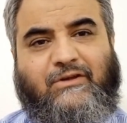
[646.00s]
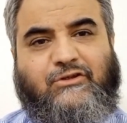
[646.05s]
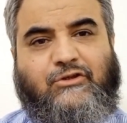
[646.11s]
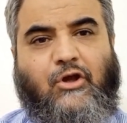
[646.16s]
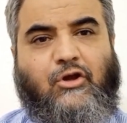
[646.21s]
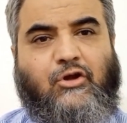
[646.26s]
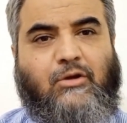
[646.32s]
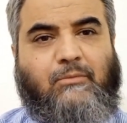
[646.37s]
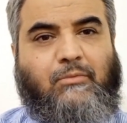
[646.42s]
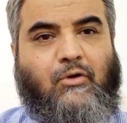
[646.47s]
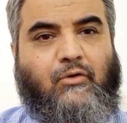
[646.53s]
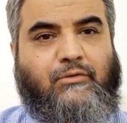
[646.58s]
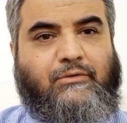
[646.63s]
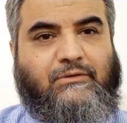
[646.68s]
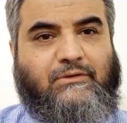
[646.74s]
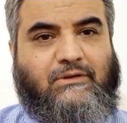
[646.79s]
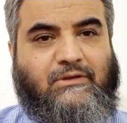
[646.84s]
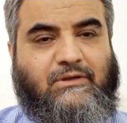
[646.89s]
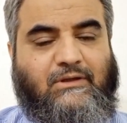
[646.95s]
talk
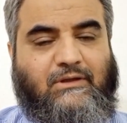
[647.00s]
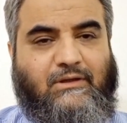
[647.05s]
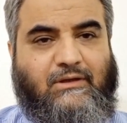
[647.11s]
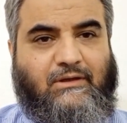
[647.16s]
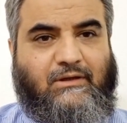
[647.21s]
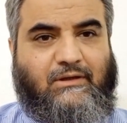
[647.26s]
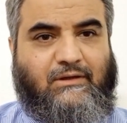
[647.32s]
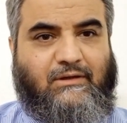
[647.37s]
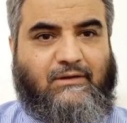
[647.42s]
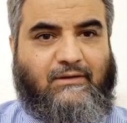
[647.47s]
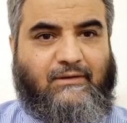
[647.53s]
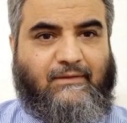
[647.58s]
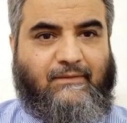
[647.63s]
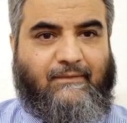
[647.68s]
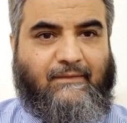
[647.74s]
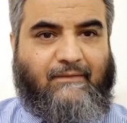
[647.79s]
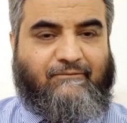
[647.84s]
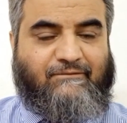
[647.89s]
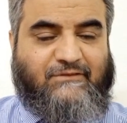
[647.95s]
about
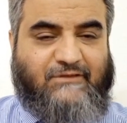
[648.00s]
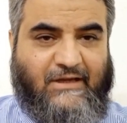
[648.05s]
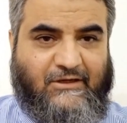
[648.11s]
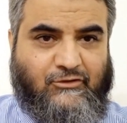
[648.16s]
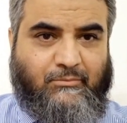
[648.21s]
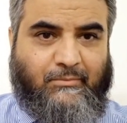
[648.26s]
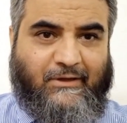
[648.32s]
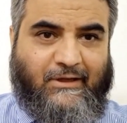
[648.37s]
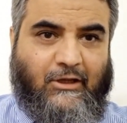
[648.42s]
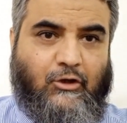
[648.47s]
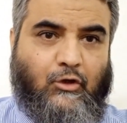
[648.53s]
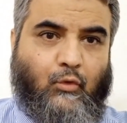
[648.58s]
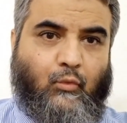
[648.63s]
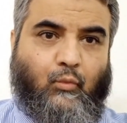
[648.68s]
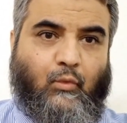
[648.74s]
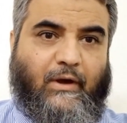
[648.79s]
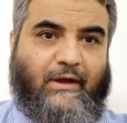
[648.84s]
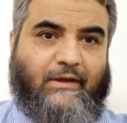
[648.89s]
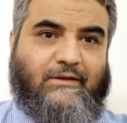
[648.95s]
the
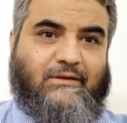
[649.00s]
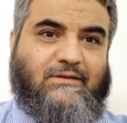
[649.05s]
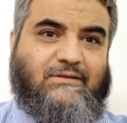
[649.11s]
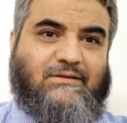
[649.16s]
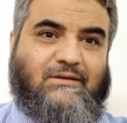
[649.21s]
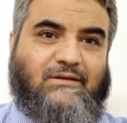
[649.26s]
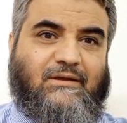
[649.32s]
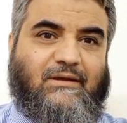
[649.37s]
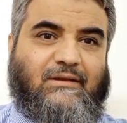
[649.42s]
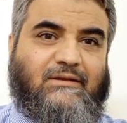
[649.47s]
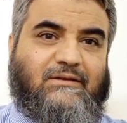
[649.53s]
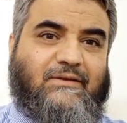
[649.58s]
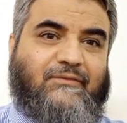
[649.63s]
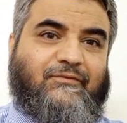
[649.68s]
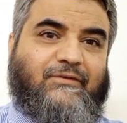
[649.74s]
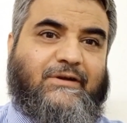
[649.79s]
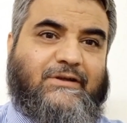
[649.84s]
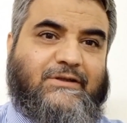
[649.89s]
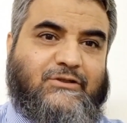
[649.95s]
cytomegalovirus,
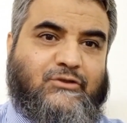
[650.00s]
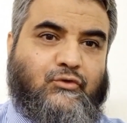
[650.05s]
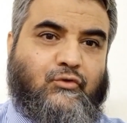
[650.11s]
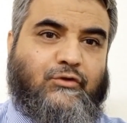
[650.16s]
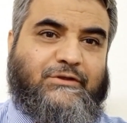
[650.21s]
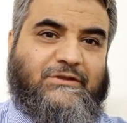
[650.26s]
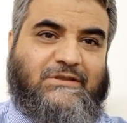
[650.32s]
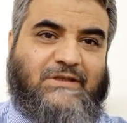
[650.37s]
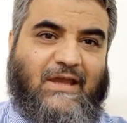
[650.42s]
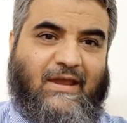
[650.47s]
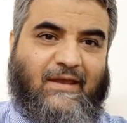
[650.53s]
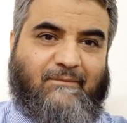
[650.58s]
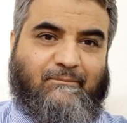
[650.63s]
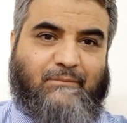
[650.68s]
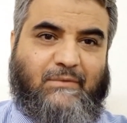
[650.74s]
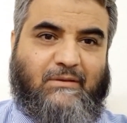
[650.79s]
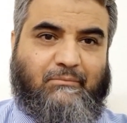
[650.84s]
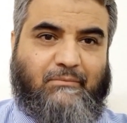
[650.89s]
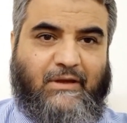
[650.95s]
different zones have
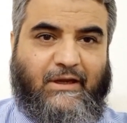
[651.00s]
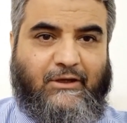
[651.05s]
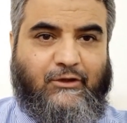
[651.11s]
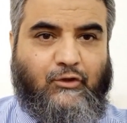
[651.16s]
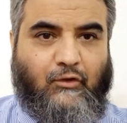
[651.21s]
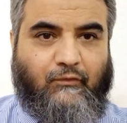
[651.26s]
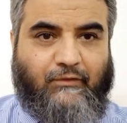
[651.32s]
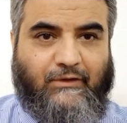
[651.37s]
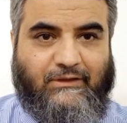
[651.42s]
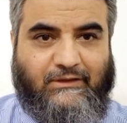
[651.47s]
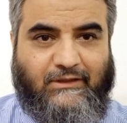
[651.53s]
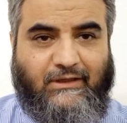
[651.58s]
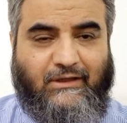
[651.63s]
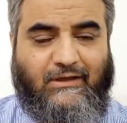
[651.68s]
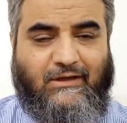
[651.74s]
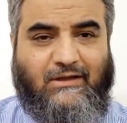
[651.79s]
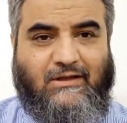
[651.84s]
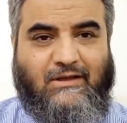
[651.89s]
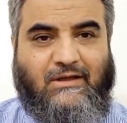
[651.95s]
been made over
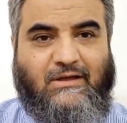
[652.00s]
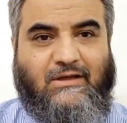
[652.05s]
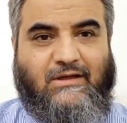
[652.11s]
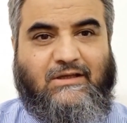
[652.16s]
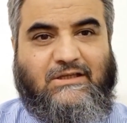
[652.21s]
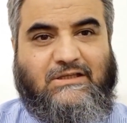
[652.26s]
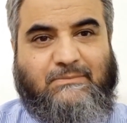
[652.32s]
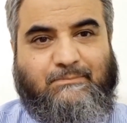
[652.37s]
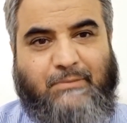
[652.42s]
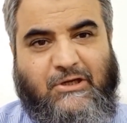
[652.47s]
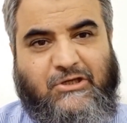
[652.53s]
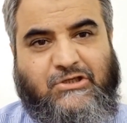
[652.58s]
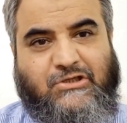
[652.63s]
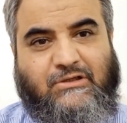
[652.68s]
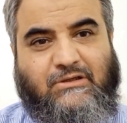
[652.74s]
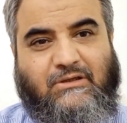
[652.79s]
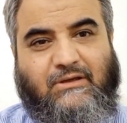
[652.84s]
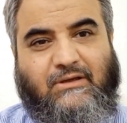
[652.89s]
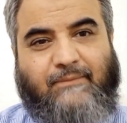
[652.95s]
there,
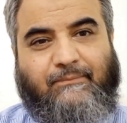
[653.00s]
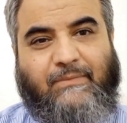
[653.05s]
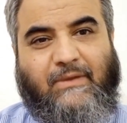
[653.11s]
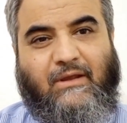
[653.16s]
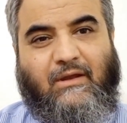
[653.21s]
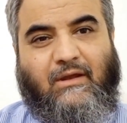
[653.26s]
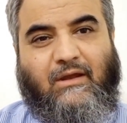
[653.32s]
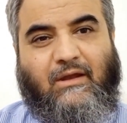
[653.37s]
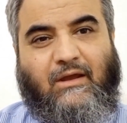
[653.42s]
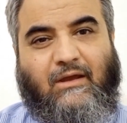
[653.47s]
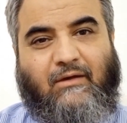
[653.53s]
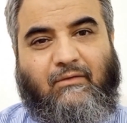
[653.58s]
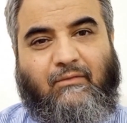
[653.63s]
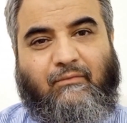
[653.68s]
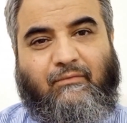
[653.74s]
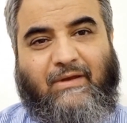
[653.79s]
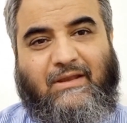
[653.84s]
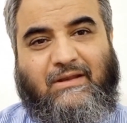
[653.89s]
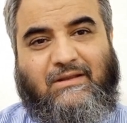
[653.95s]
especially
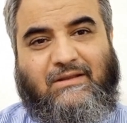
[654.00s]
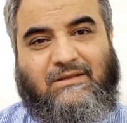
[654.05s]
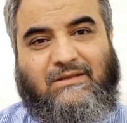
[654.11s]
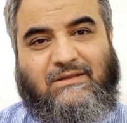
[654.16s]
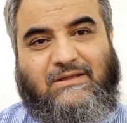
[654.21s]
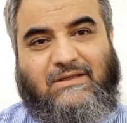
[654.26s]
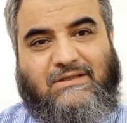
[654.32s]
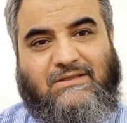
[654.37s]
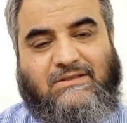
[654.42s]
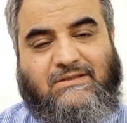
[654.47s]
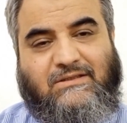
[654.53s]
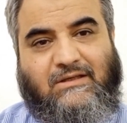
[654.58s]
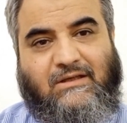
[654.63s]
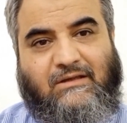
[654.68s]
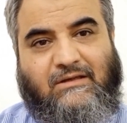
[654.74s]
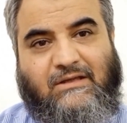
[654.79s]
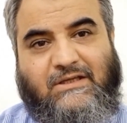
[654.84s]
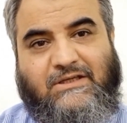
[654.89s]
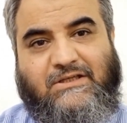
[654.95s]
when this
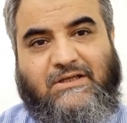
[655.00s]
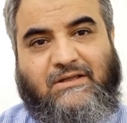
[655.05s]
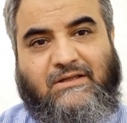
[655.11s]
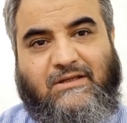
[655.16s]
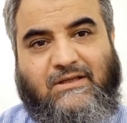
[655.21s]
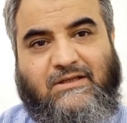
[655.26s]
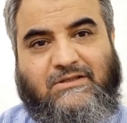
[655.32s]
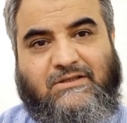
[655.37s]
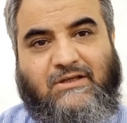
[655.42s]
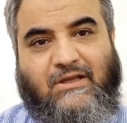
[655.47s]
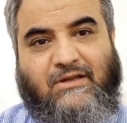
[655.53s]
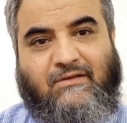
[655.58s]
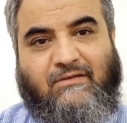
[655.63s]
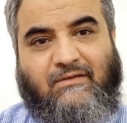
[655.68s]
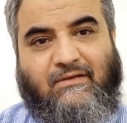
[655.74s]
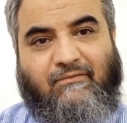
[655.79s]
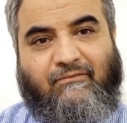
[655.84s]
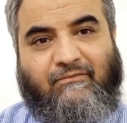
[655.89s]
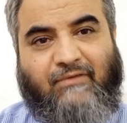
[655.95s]
lesion is
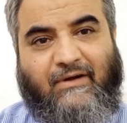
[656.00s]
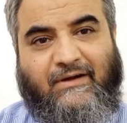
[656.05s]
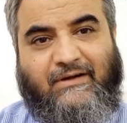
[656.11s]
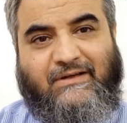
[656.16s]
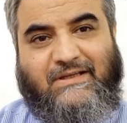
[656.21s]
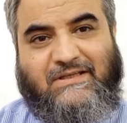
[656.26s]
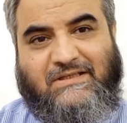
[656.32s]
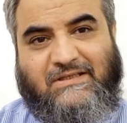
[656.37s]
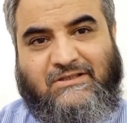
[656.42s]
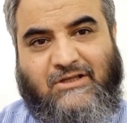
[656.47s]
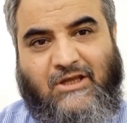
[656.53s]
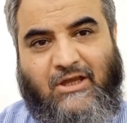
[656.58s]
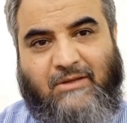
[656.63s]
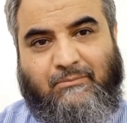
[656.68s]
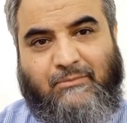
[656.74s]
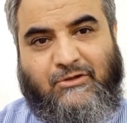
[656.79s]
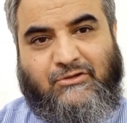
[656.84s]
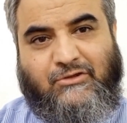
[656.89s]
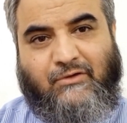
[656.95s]
in 1 disc
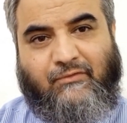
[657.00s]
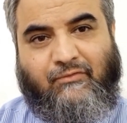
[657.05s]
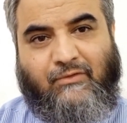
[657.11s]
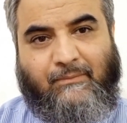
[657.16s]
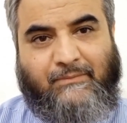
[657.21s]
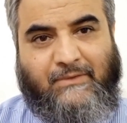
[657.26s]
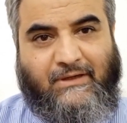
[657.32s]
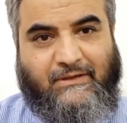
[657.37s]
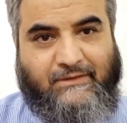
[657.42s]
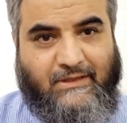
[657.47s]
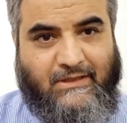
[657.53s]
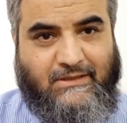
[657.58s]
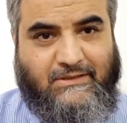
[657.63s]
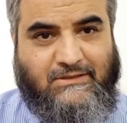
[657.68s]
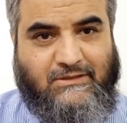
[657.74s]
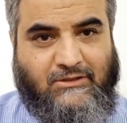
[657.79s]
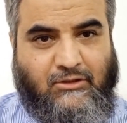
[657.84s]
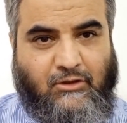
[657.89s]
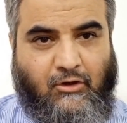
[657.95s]
diameter from the
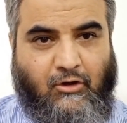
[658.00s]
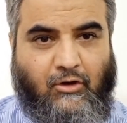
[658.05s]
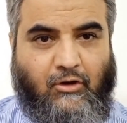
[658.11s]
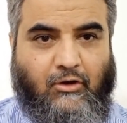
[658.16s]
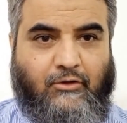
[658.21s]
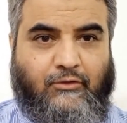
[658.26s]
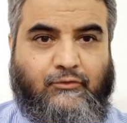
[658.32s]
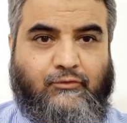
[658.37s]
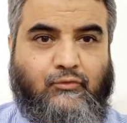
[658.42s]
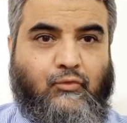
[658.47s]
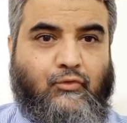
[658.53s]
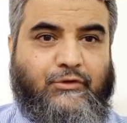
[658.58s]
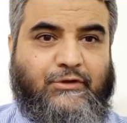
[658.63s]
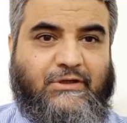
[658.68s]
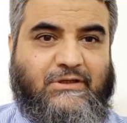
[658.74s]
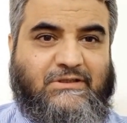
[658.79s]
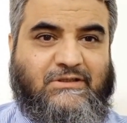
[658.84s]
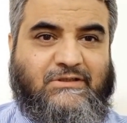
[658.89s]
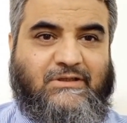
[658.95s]
disc or 2
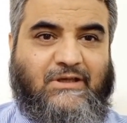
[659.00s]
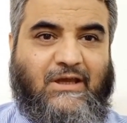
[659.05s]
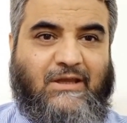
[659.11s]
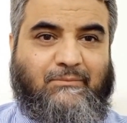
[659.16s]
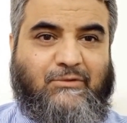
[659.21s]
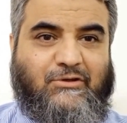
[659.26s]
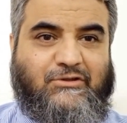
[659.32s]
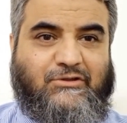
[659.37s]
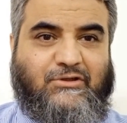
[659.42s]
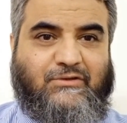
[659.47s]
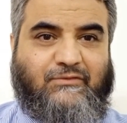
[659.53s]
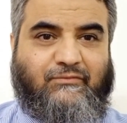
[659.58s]
disc diameters